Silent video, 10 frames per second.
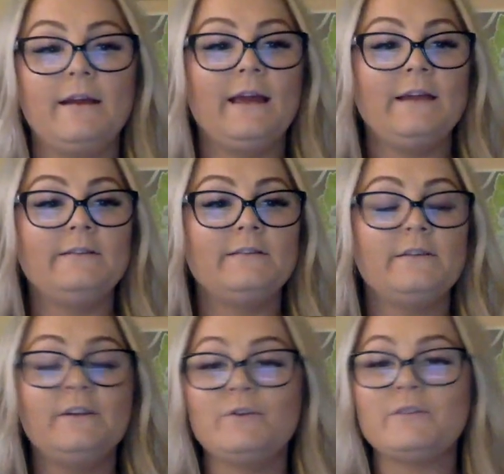And,
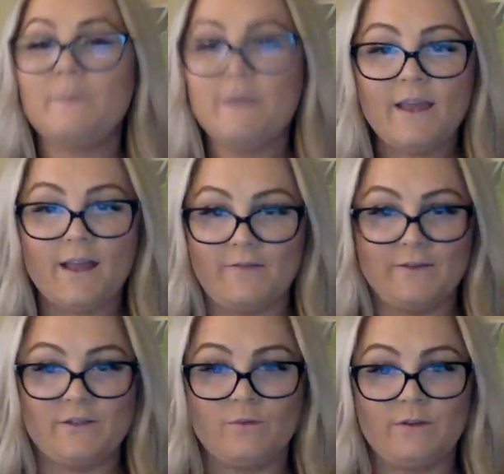you know, speaking of
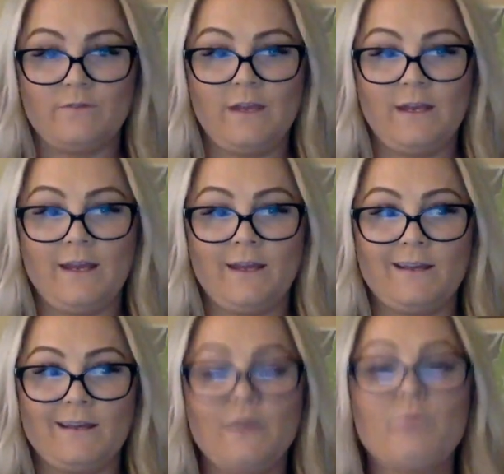intuitive
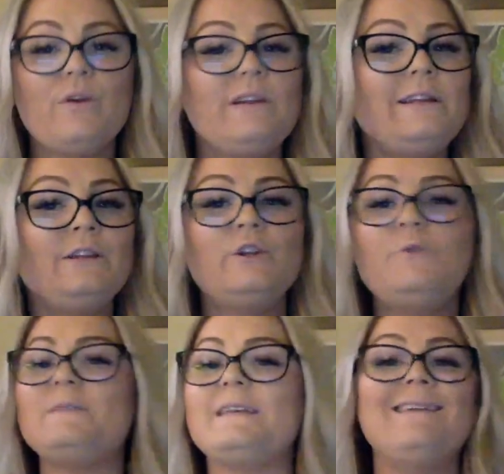eating, it really
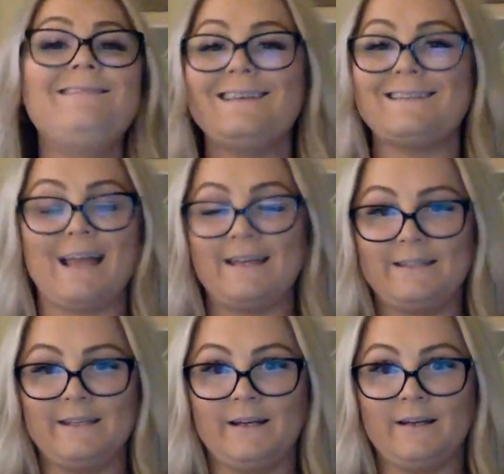loops in this
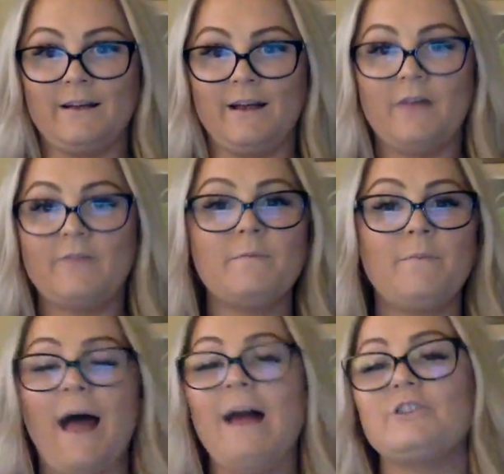idea of
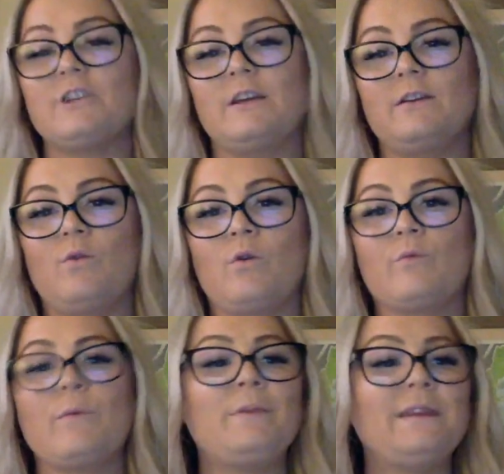compassion, or
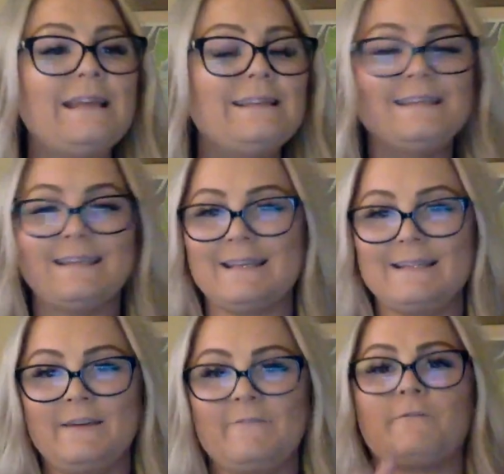replacing this
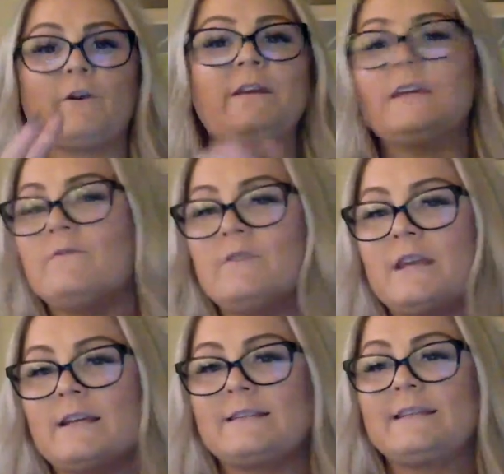idea of
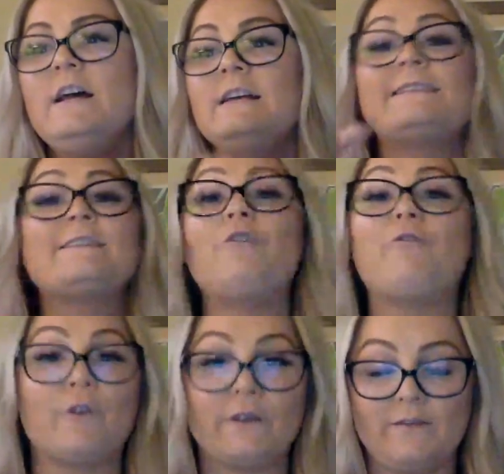forgiveness,
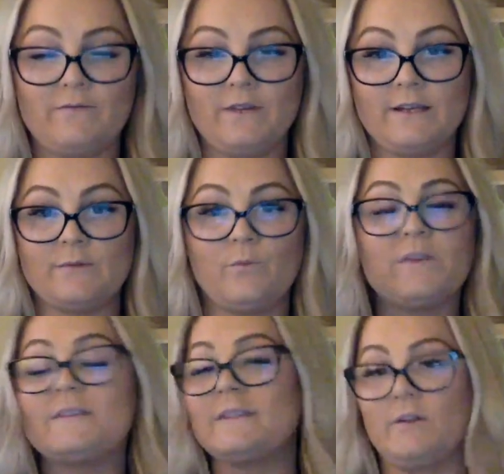self-forgiveness
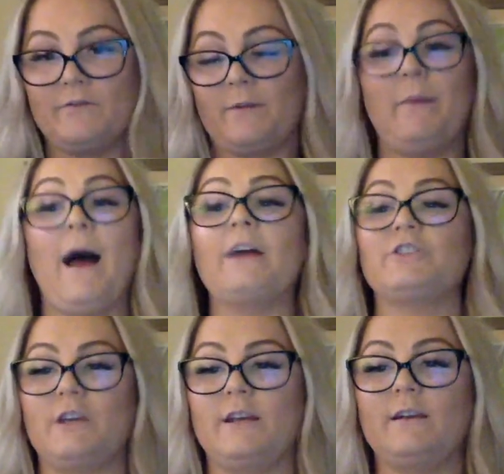with
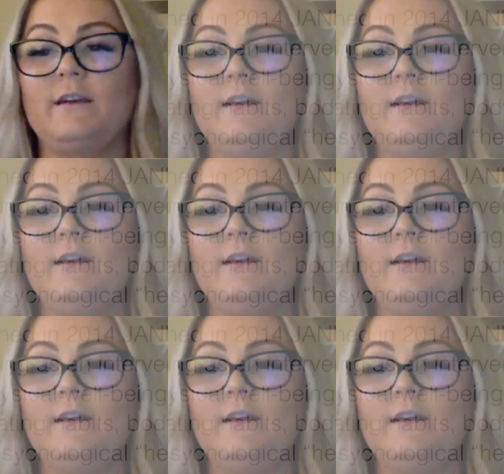self-compassion.